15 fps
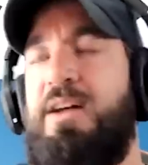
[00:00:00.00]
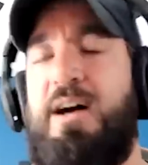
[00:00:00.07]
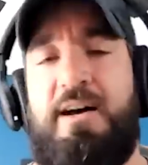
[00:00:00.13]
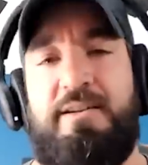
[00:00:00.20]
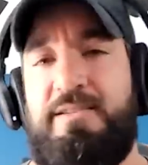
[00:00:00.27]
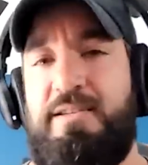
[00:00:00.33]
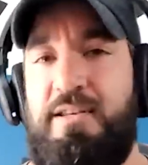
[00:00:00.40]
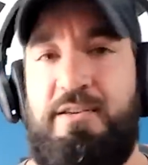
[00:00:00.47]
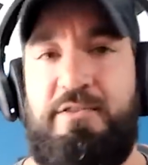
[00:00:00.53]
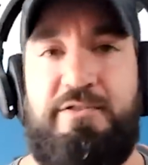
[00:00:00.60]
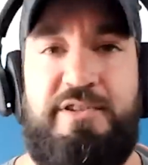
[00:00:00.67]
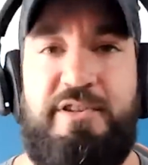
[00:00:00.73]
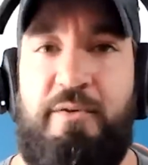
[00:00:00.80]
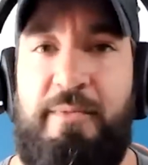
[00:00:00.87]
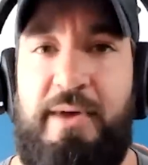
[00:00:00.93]
honestly
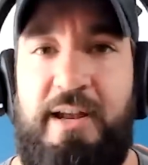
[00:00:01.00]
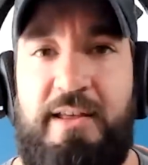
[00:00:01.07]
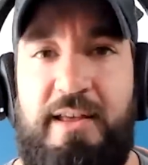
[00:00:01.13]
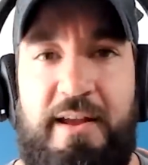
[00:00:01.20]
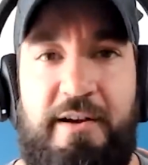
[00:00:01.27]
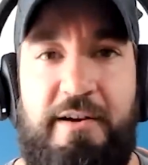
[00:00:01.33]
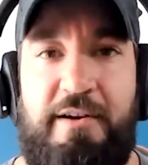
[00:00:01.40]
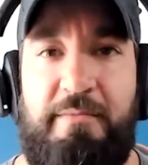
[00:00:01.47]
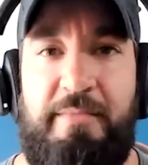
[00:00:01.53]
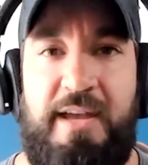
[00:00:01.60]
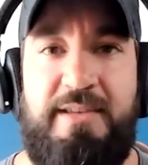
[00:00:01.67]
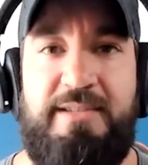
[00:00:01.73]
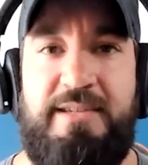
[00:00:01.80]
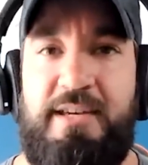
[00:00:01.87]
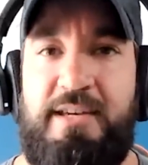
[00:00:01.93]
there's so many that are
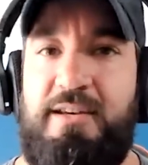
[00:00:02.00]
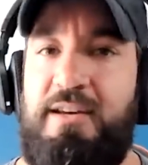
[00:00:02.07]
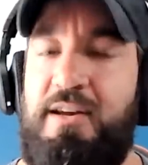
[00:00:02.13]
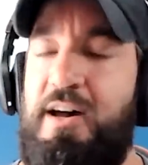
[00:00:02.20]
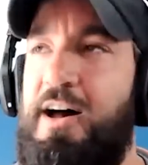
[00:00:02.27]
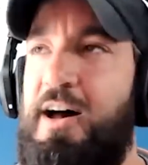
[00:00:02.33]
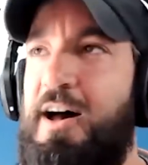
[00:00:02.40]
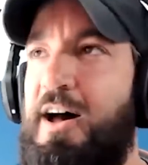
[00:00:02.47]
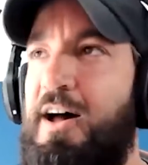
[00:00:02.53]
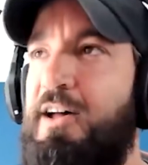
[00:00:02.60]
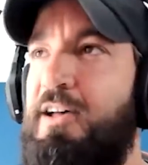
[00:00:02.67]
amazing. Uh,